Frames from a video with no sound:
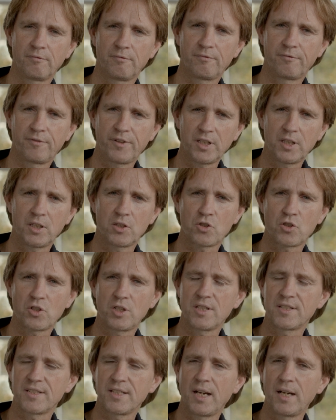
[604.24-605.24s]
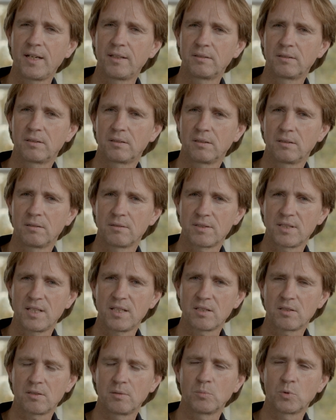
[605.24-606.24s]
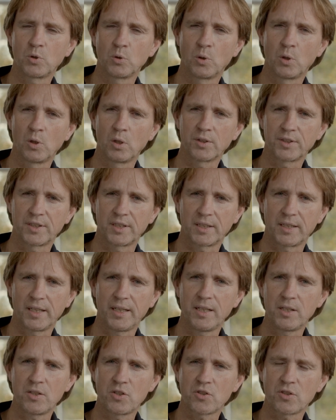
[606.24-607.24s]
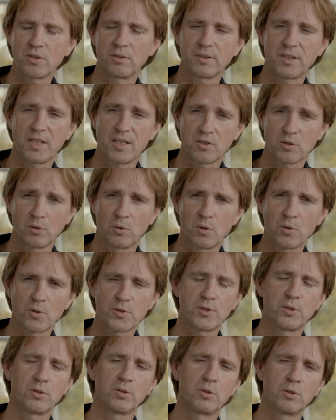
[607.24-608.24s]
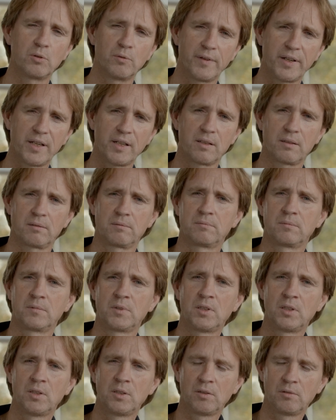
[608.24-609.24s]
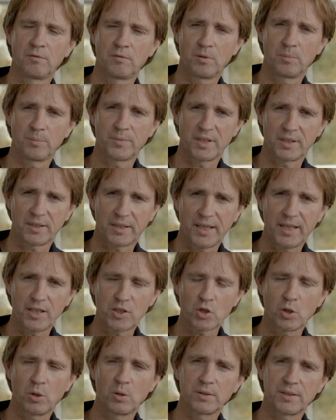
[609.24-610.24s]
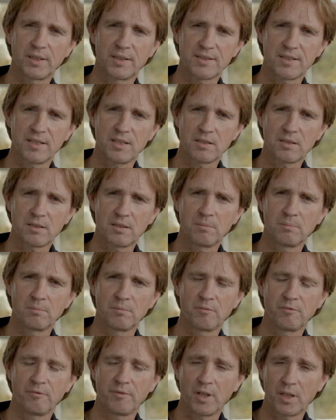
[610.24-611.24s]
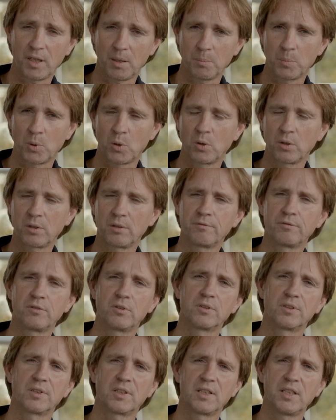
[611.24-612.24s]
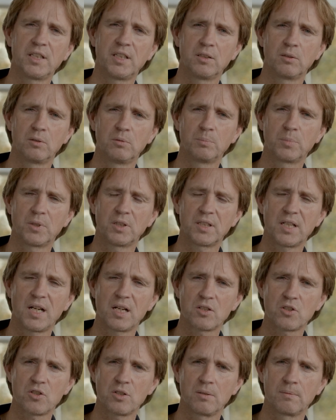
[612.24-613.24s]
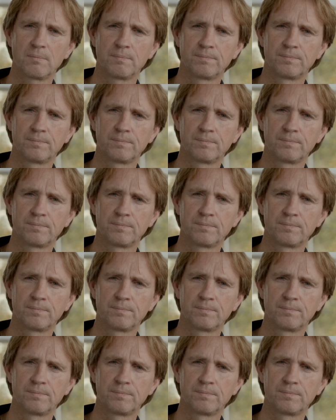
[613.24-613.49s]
finished designed system to hold the cage, so there's also no wear from the cage holding system, very important for the clean room production.